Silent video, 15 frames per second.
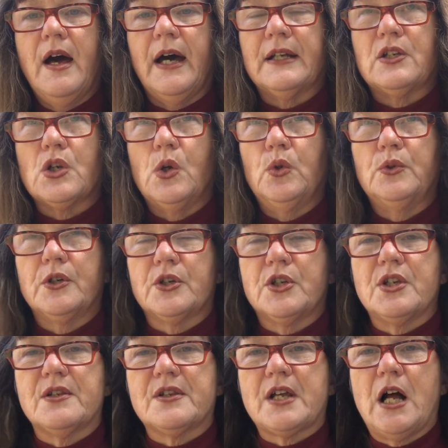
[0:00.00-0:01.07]
I told her
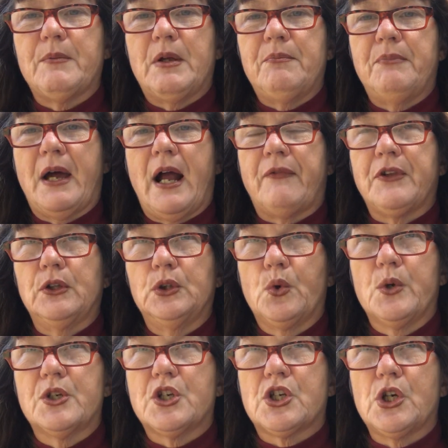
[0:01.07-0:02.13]
she's coming back. The
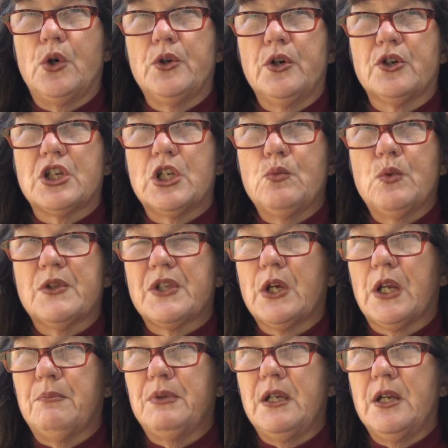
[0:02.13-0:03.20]
Lord showed her she was
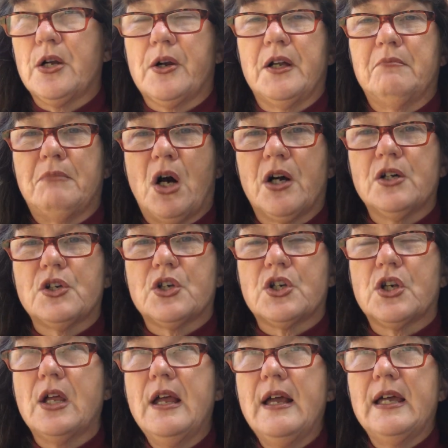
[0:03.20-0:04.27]
going to be here in March.